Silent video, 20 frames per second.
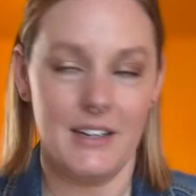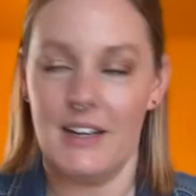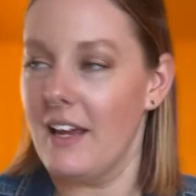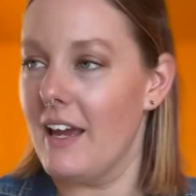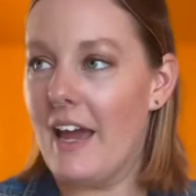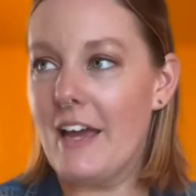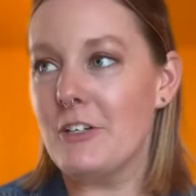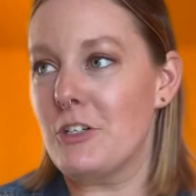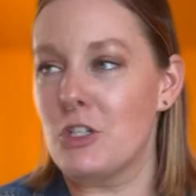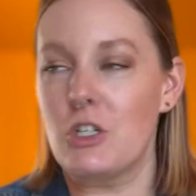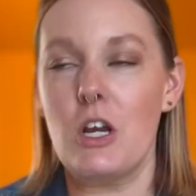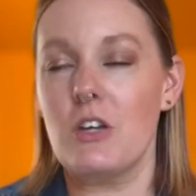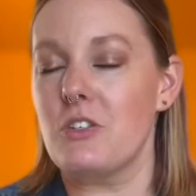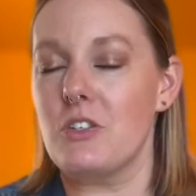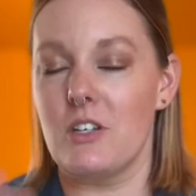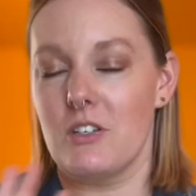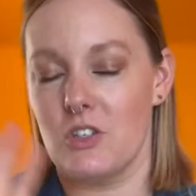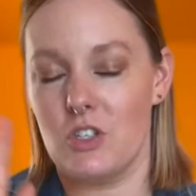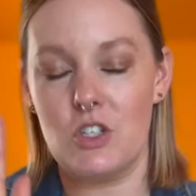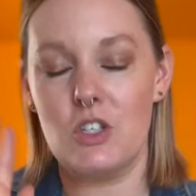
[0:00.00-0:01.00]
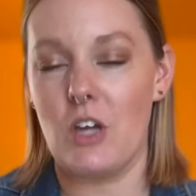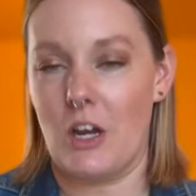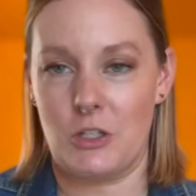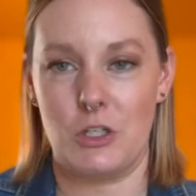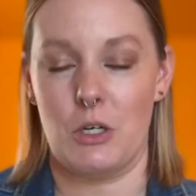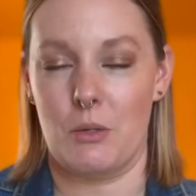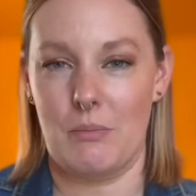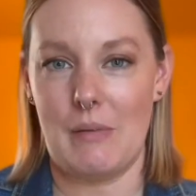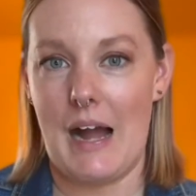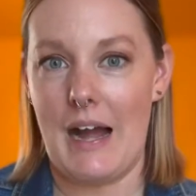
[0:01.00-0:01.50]
It just is such a
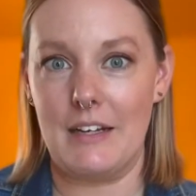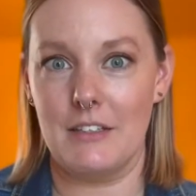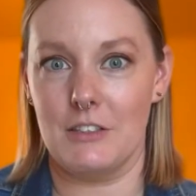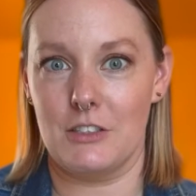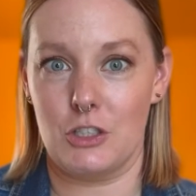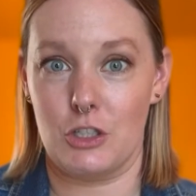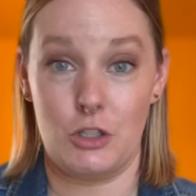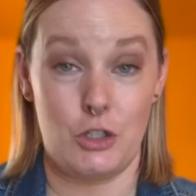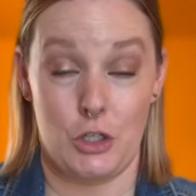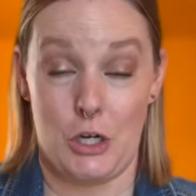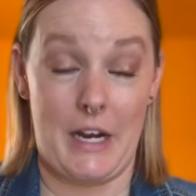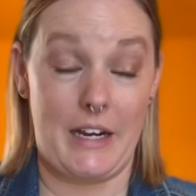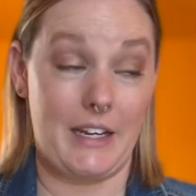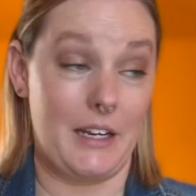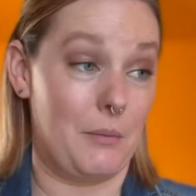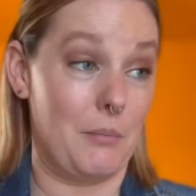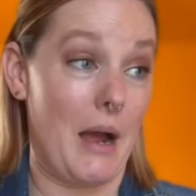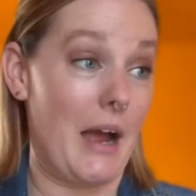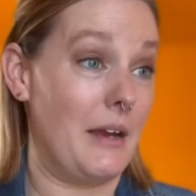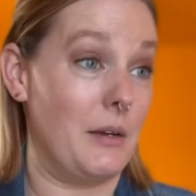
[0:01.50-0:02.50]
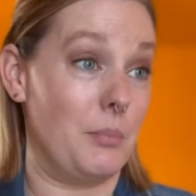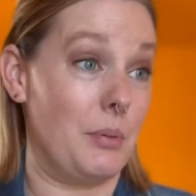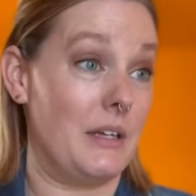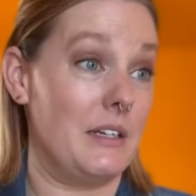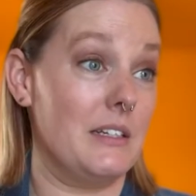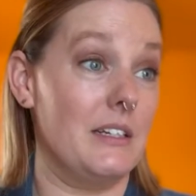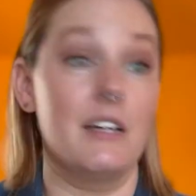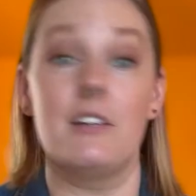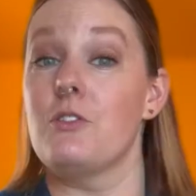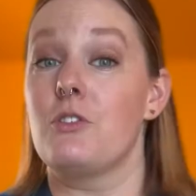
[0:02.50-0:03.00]
mind trick, in my opinion.